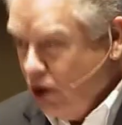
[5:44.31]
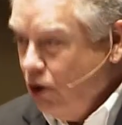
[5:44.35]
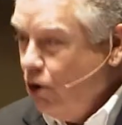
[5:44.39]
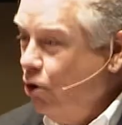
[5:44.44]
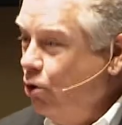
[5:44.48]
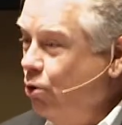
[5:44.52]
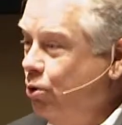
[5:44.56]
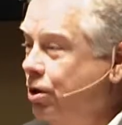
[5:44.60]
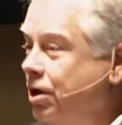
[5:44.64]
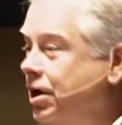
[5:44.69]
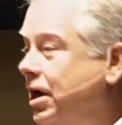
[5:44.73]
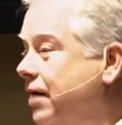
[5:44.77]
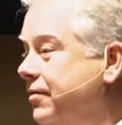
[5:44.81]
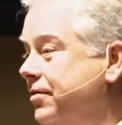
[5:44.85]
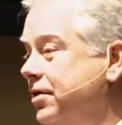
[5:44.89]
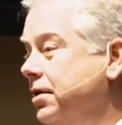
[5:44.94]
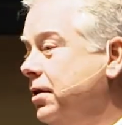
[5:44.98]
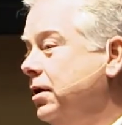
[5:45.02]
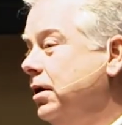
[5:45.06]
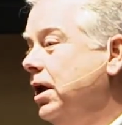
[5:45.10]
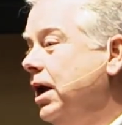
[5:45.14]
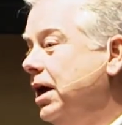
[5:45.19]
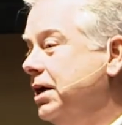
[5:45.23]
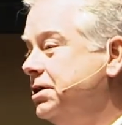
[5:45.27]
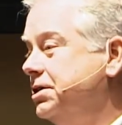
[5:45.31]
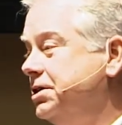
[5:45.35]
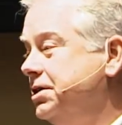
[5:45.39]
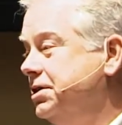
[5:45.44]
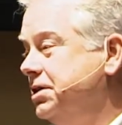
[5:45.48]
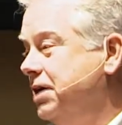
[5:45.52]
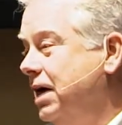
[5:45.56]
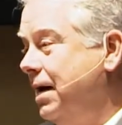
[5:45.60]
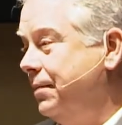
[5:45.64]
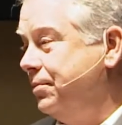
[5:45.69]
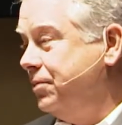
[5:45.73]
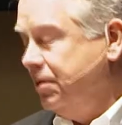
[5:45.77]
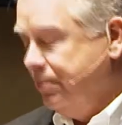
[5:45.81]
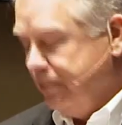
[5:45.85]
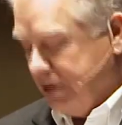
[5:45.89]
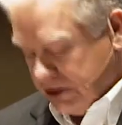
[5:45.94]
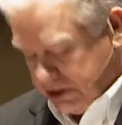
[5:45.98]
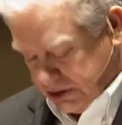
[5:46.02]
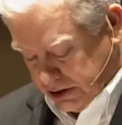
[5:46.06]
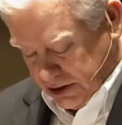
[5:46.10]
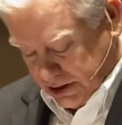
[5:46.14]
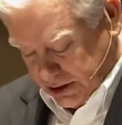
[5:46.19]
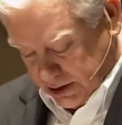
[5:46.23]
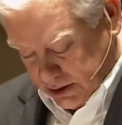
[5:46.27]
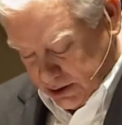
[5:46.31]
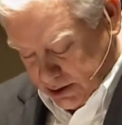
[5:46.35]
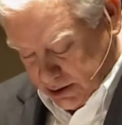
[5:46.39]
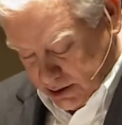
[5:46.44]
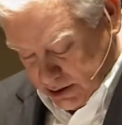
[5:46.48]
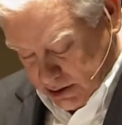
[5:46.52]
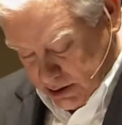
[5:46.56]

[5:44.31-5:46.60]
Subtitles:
who nevertheless is optimistic